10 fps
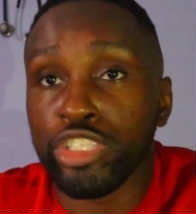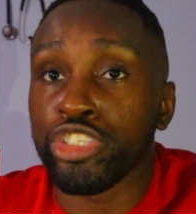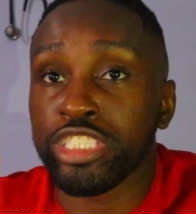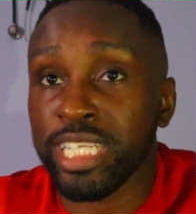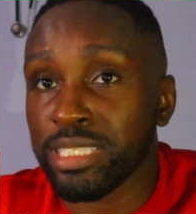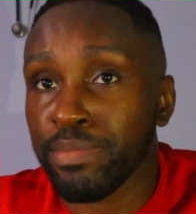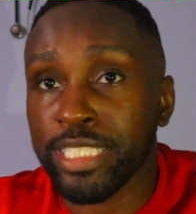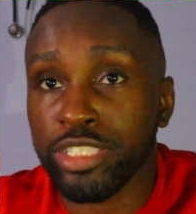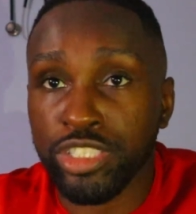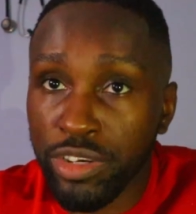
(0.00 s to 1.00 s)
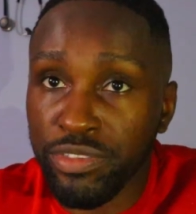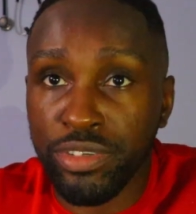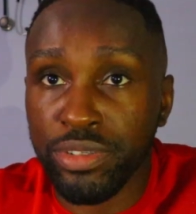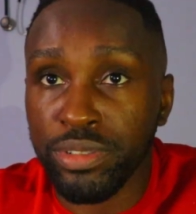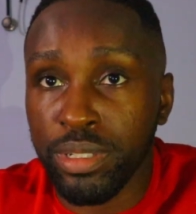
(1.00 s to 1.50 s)
your chest might
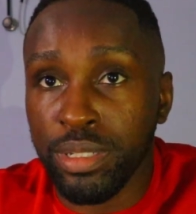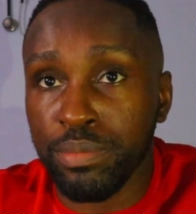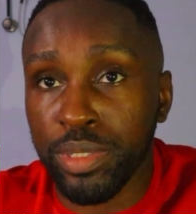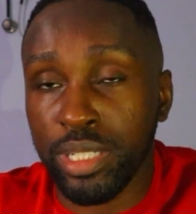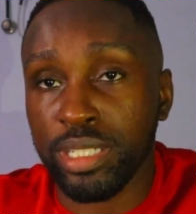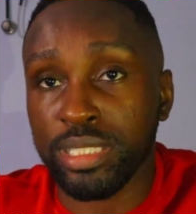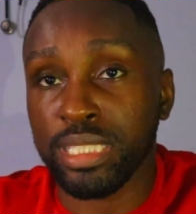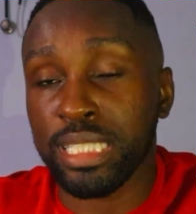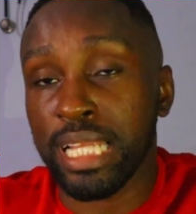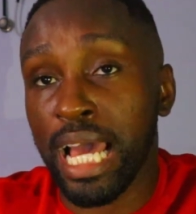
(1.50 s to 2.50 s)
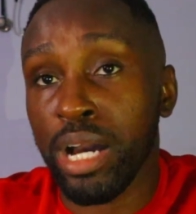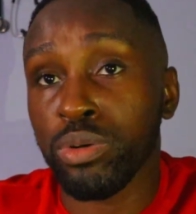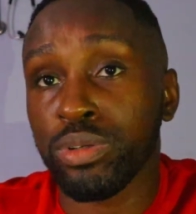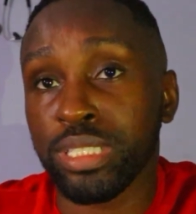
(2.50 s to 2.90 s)
suffer because now